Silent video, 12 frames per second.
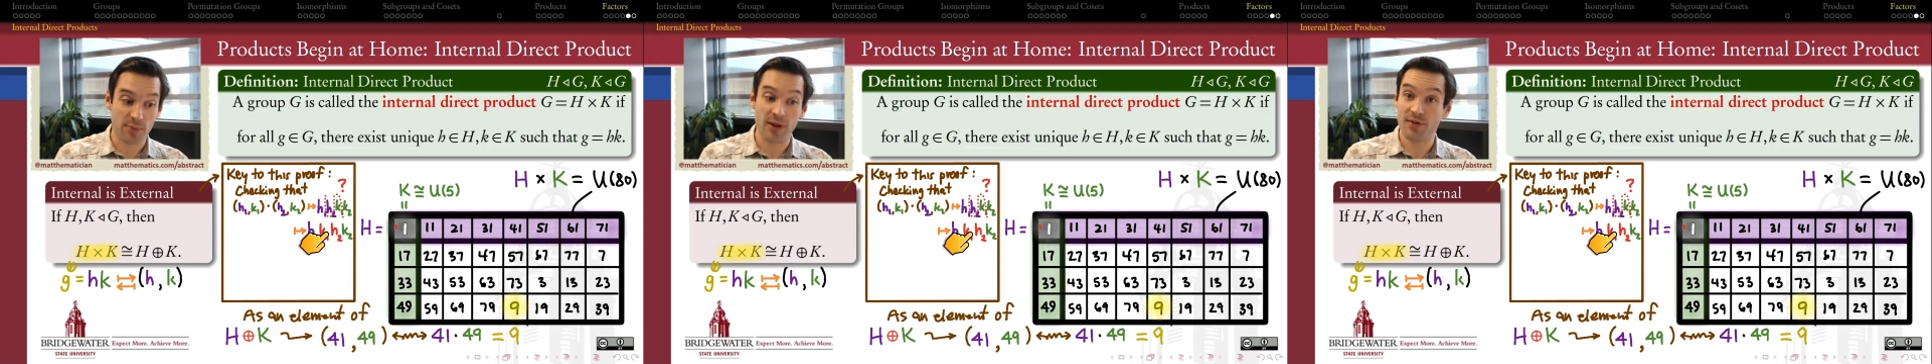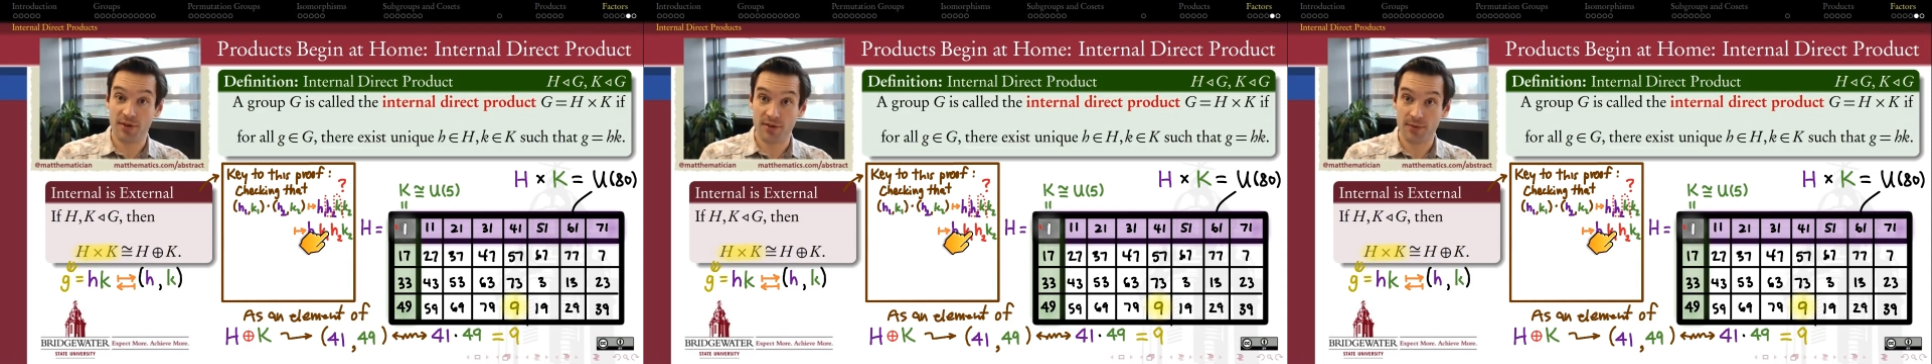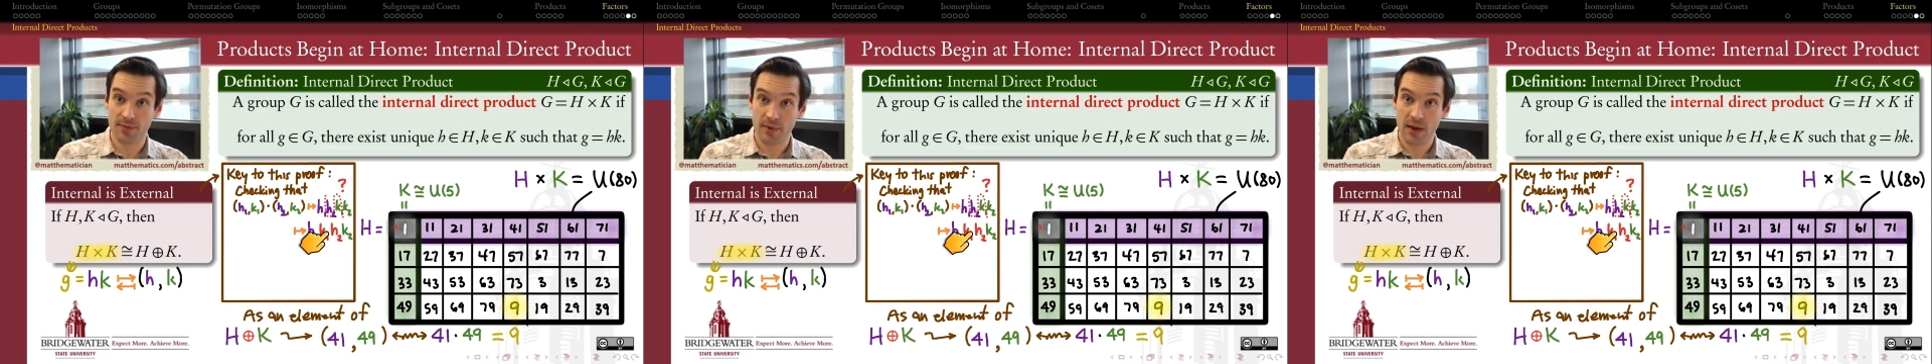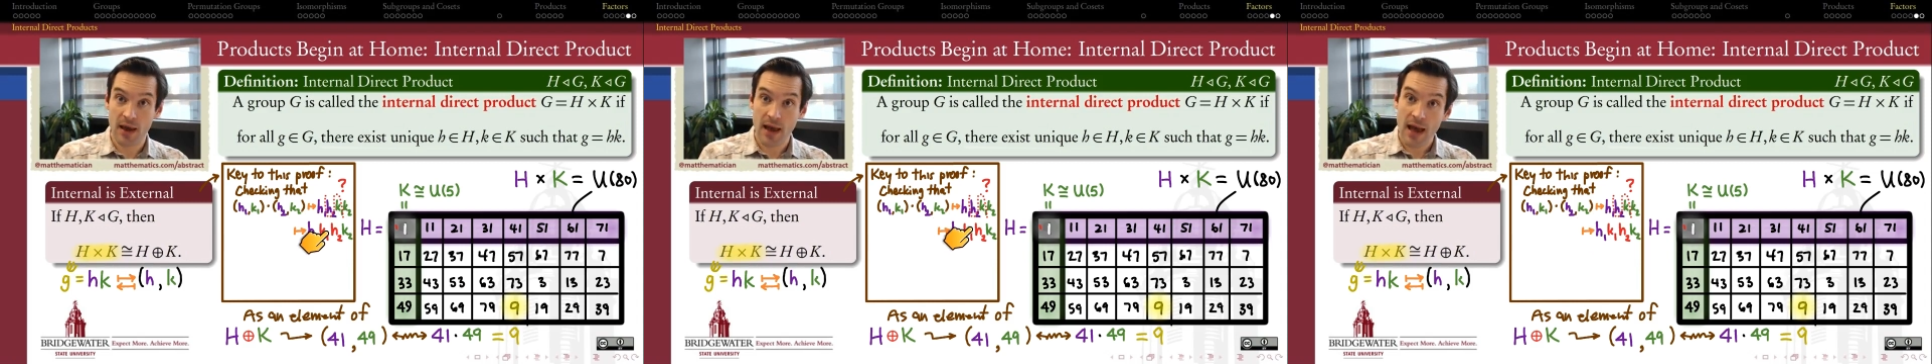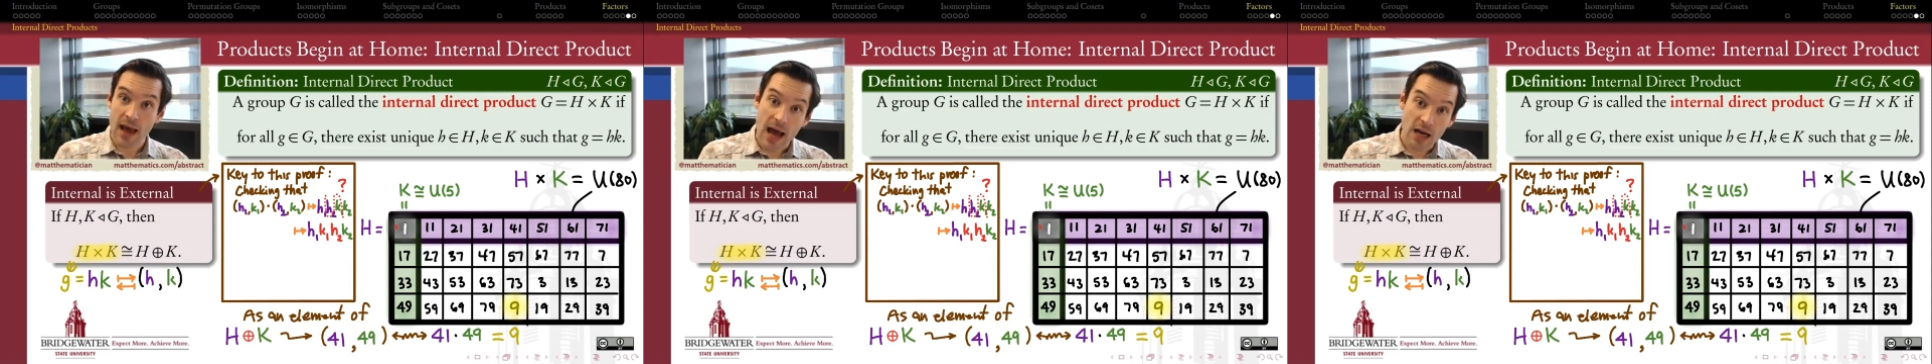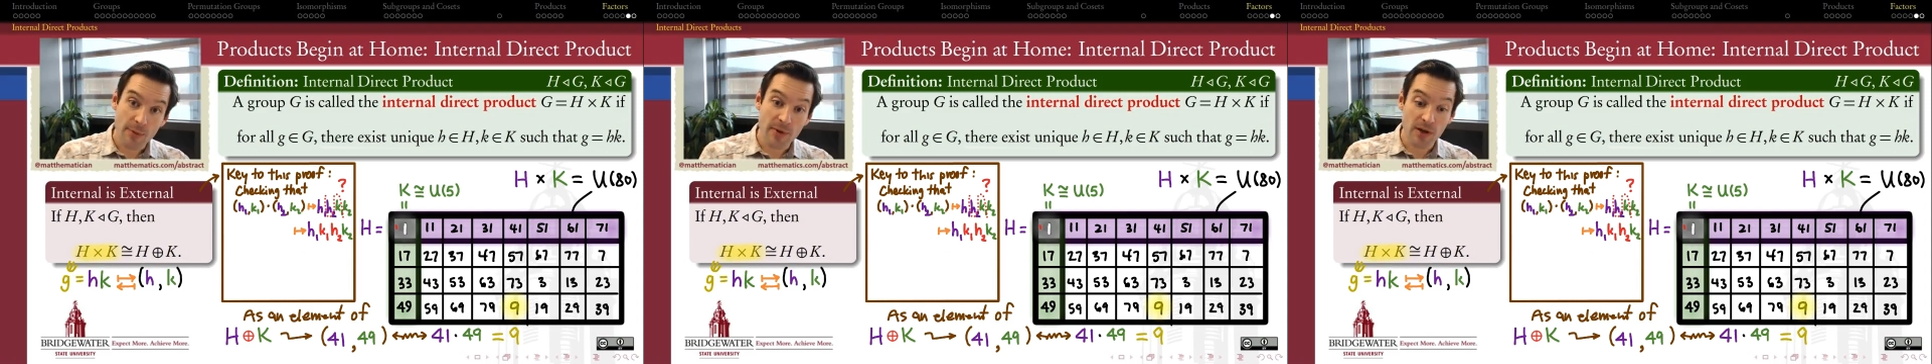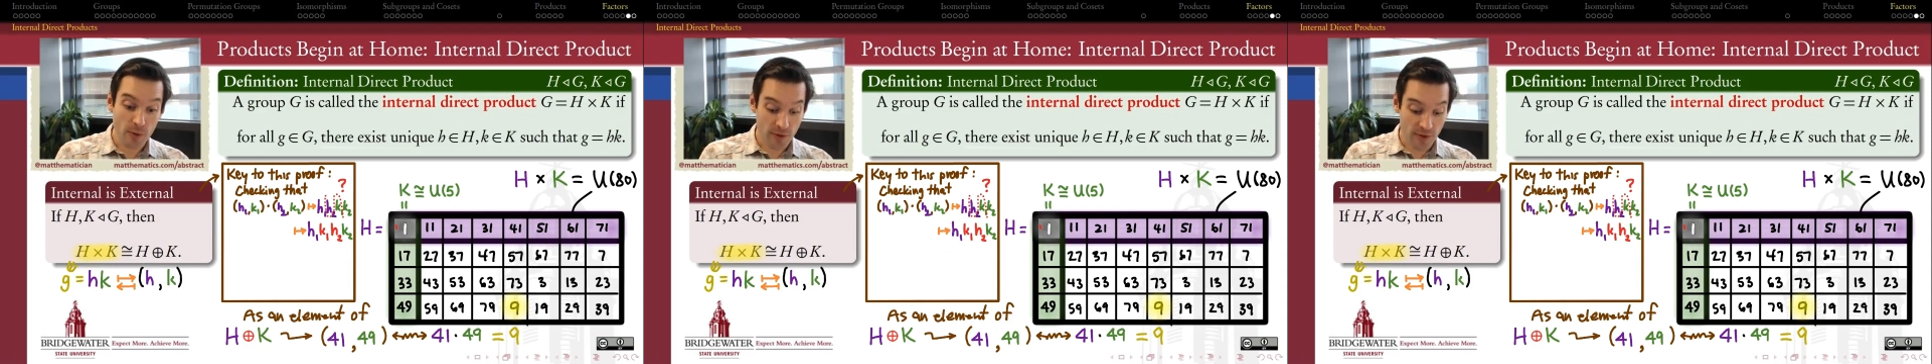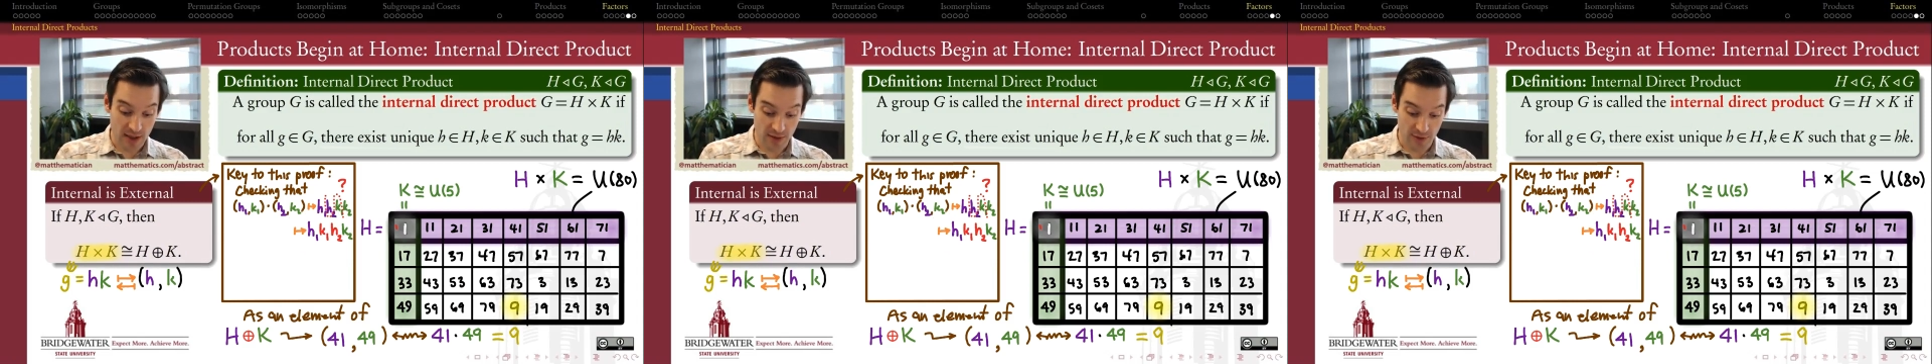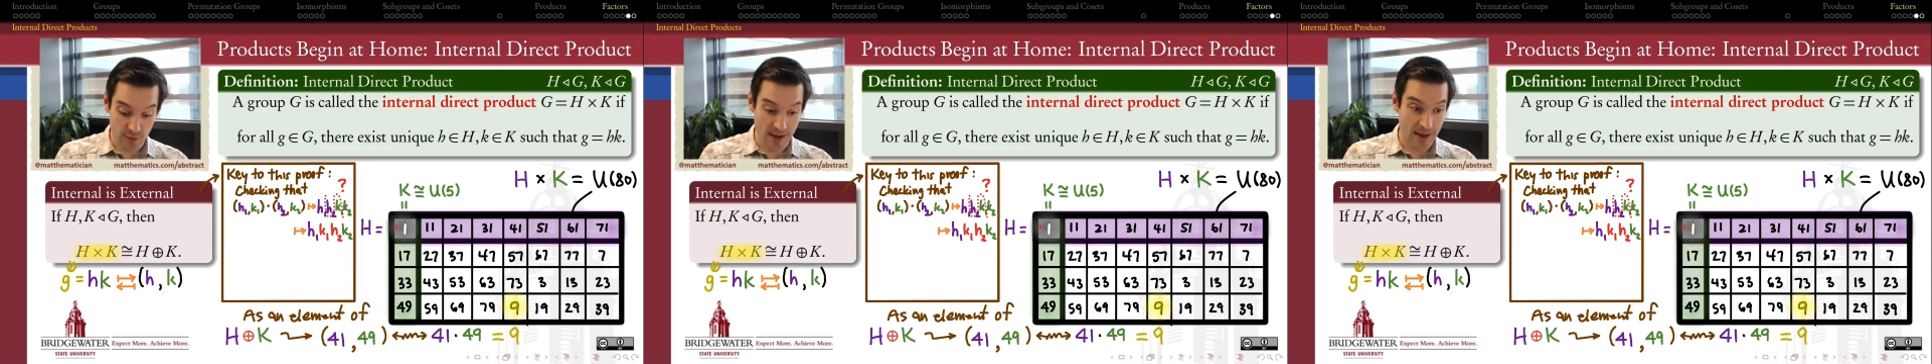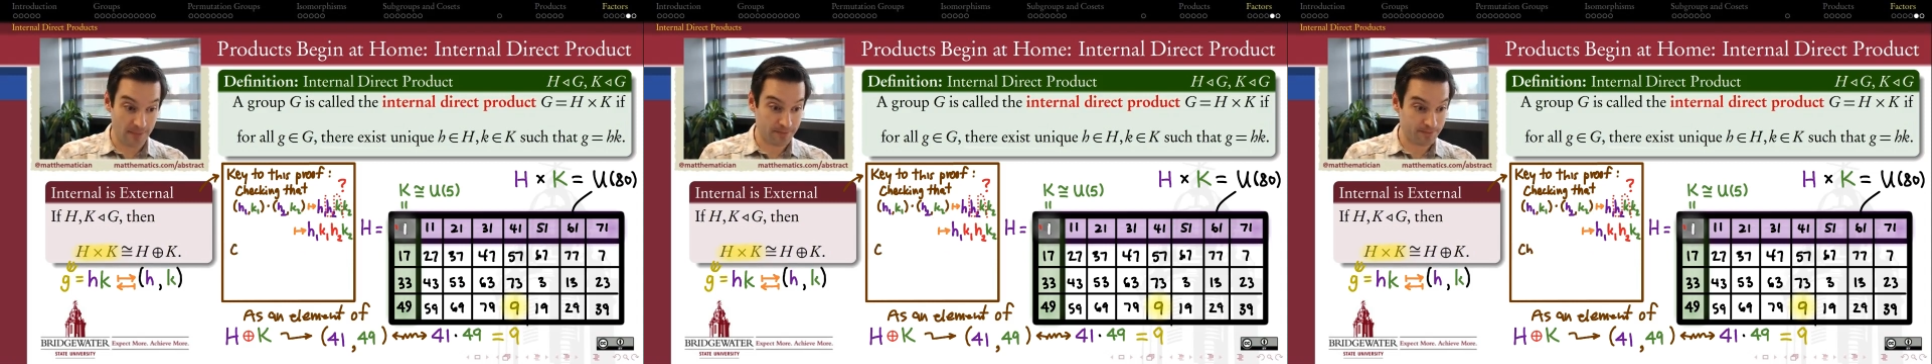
places. How do we know that they can do that?